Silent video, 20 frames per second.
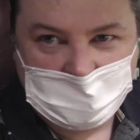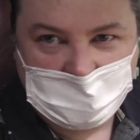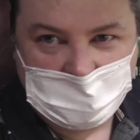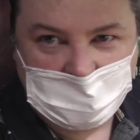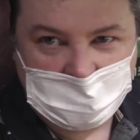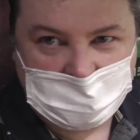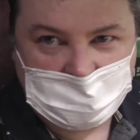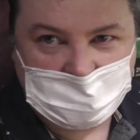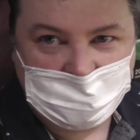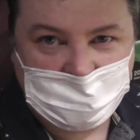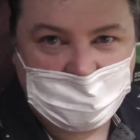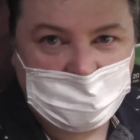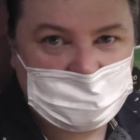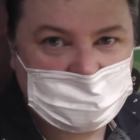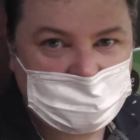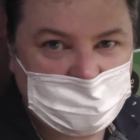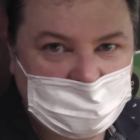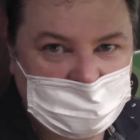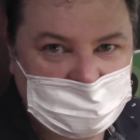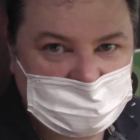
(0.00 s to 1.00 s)
Okay folks,
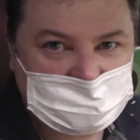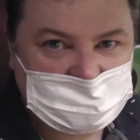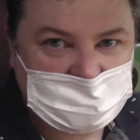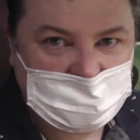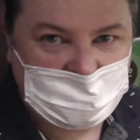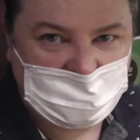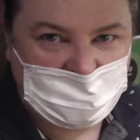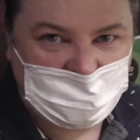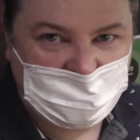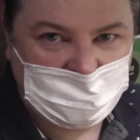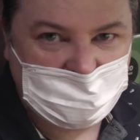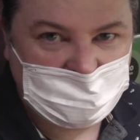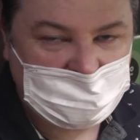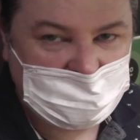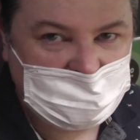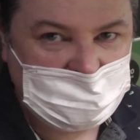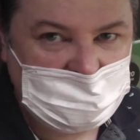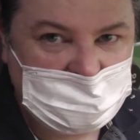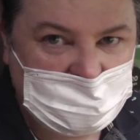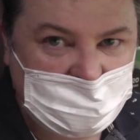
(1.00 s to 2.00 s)
we're going to start off with
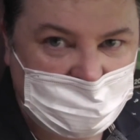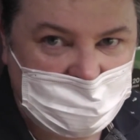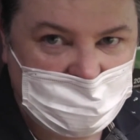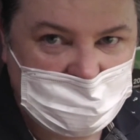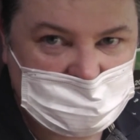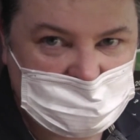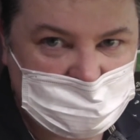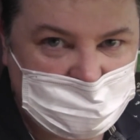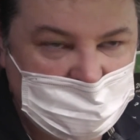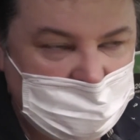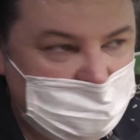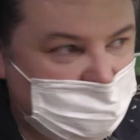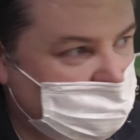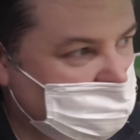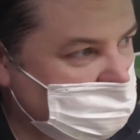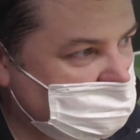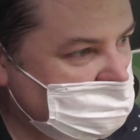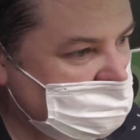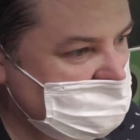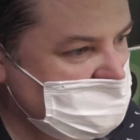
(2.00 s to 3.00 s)
the First
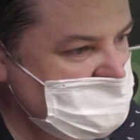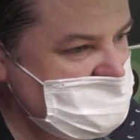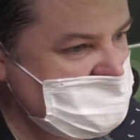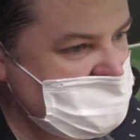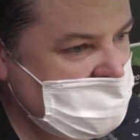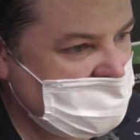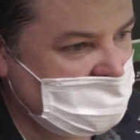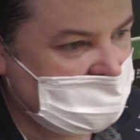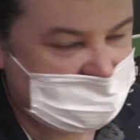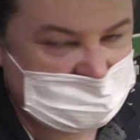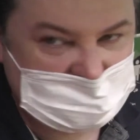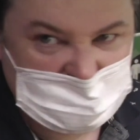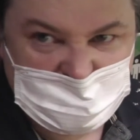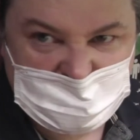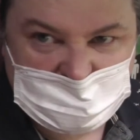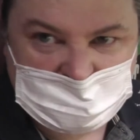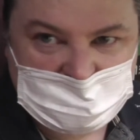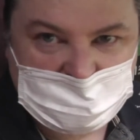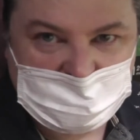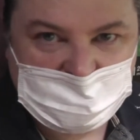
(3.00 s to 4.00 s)
Peoples
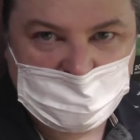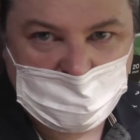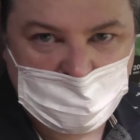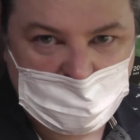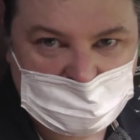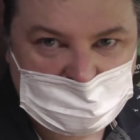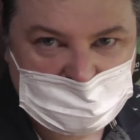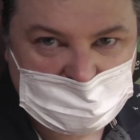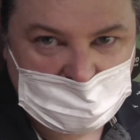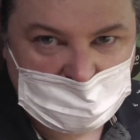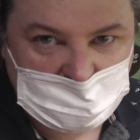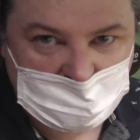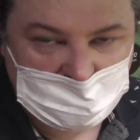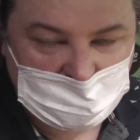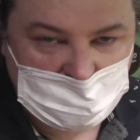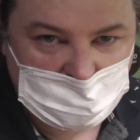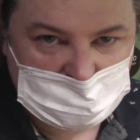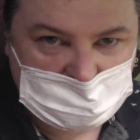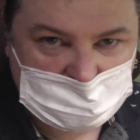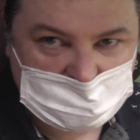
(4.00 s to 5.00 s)
exhibit, which of
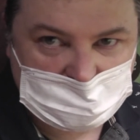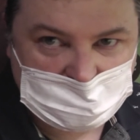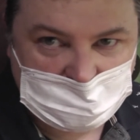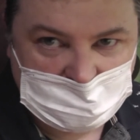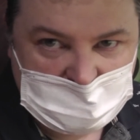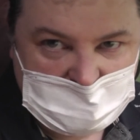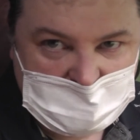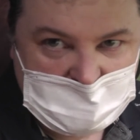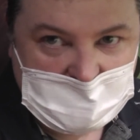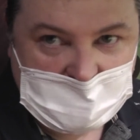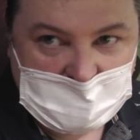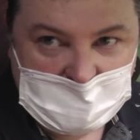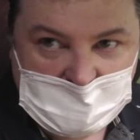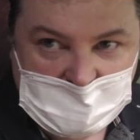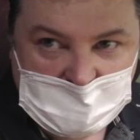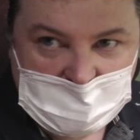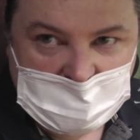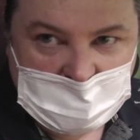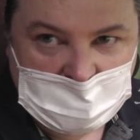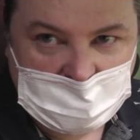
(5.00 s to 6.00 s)
course
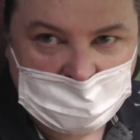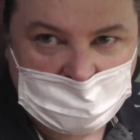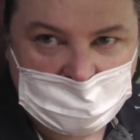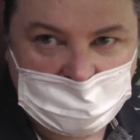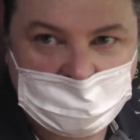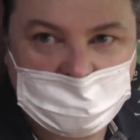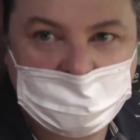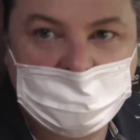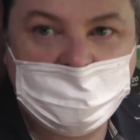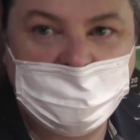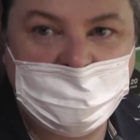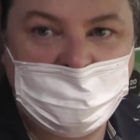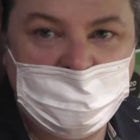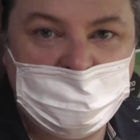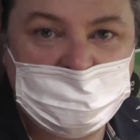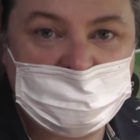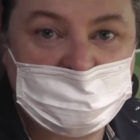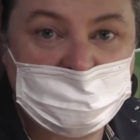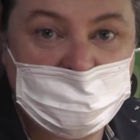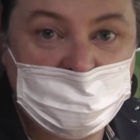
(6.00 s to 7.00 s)

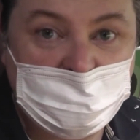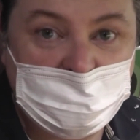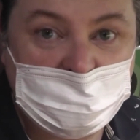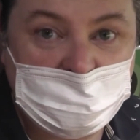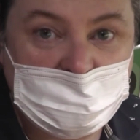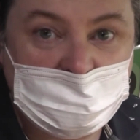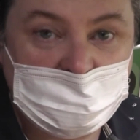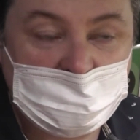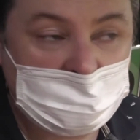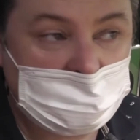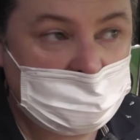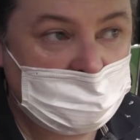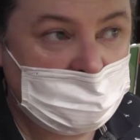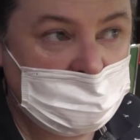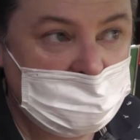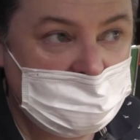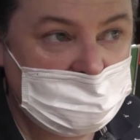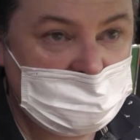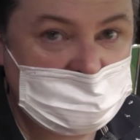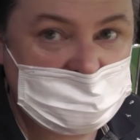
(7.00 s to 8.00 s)
refers to the
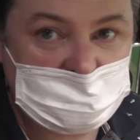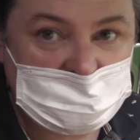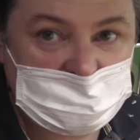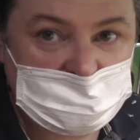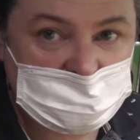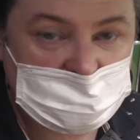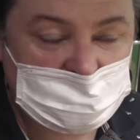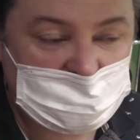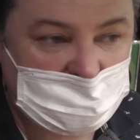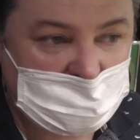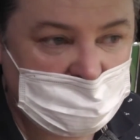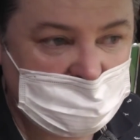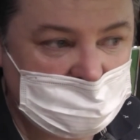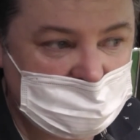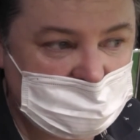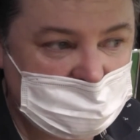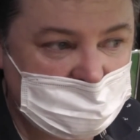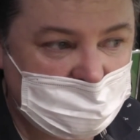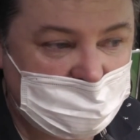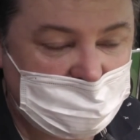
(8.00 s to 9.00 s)
Indigenous
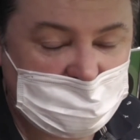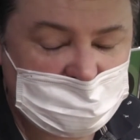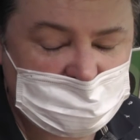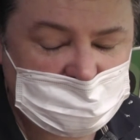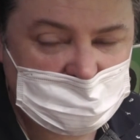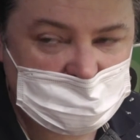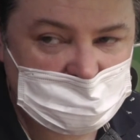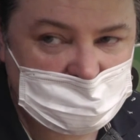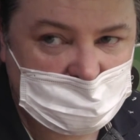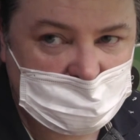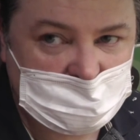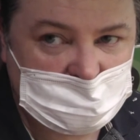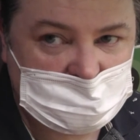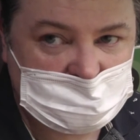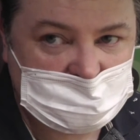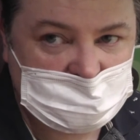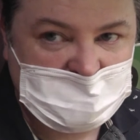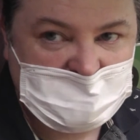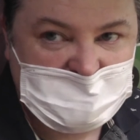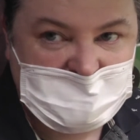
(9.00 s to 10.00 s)
Australians, the first
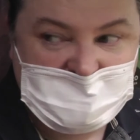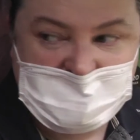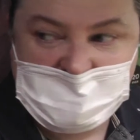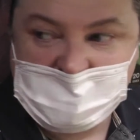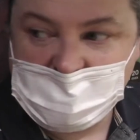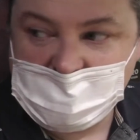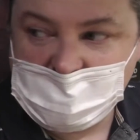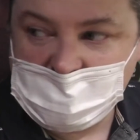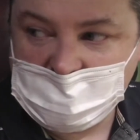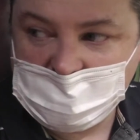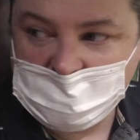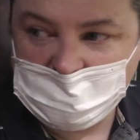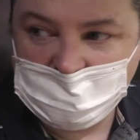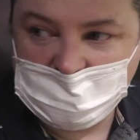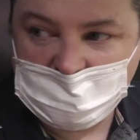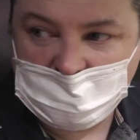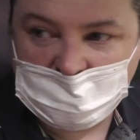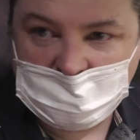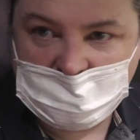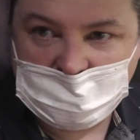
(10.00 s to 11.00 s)
Australians,
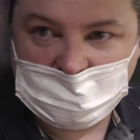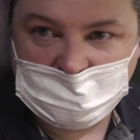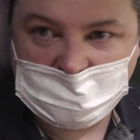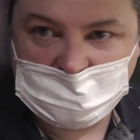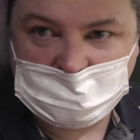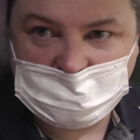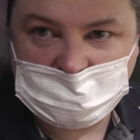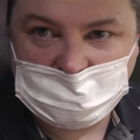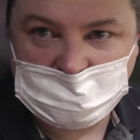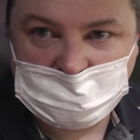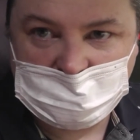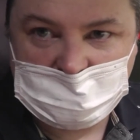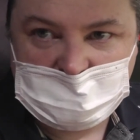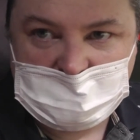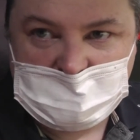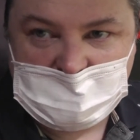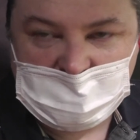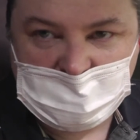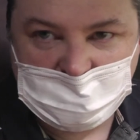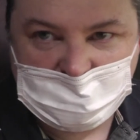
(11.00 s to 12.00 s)
and
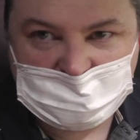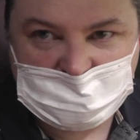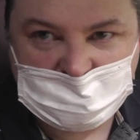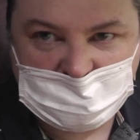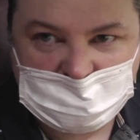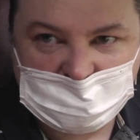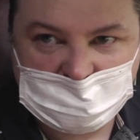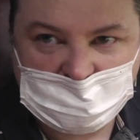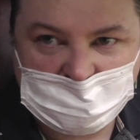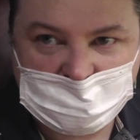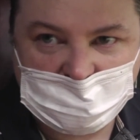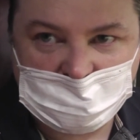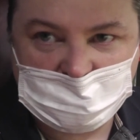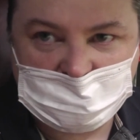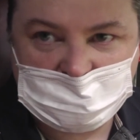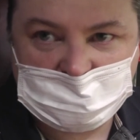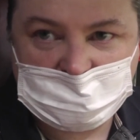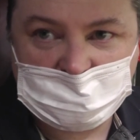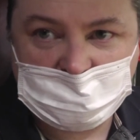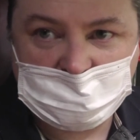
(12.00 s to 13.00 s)
in particular
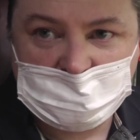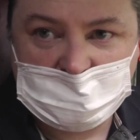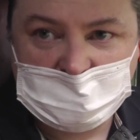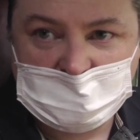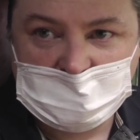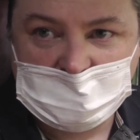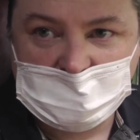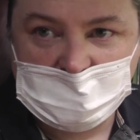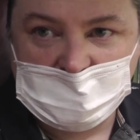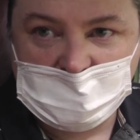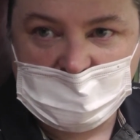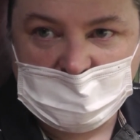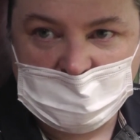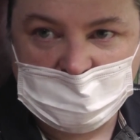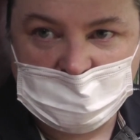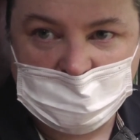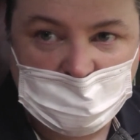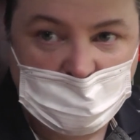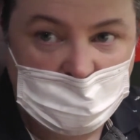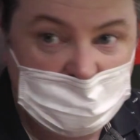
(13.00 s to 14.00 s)
those in
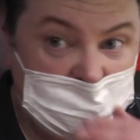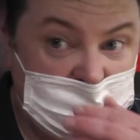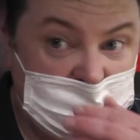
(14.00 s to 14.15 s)
the Melbourne